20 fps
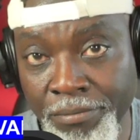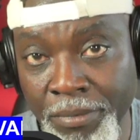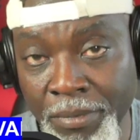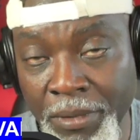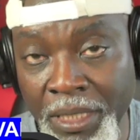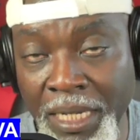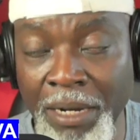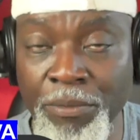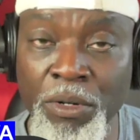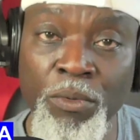
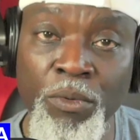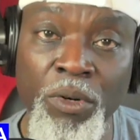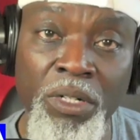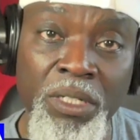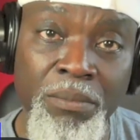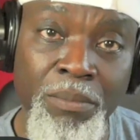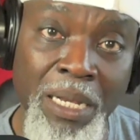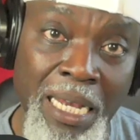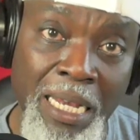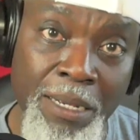And we want
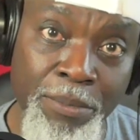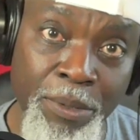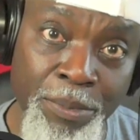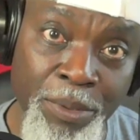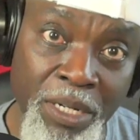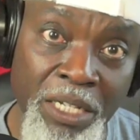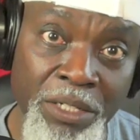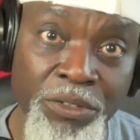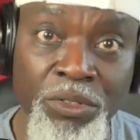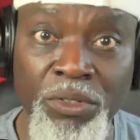every
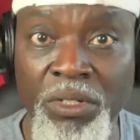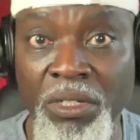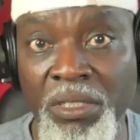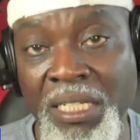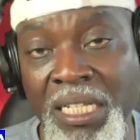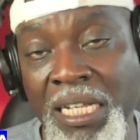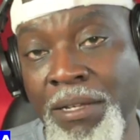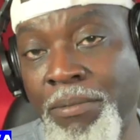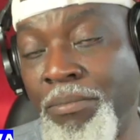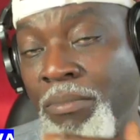brothers to do the
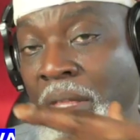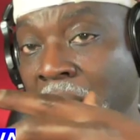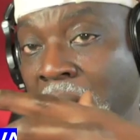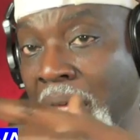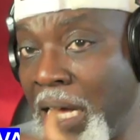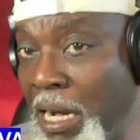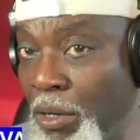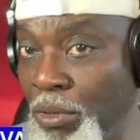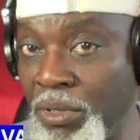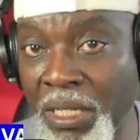same.
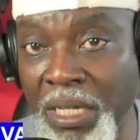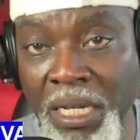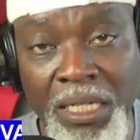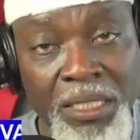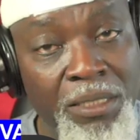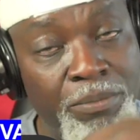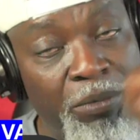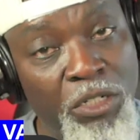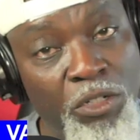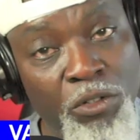Hausas,
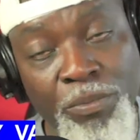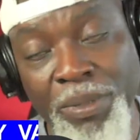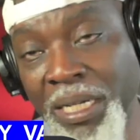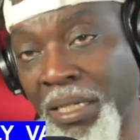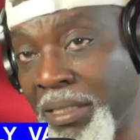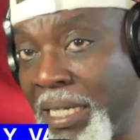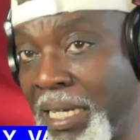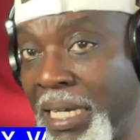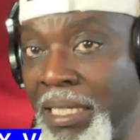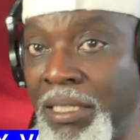Middle
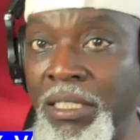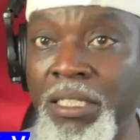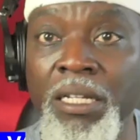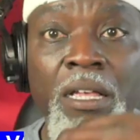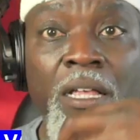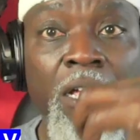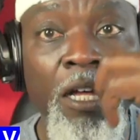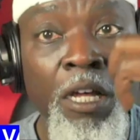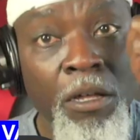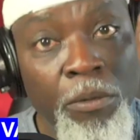Beltans.
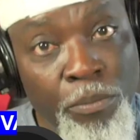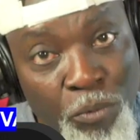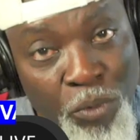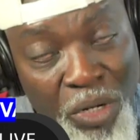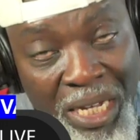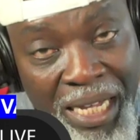We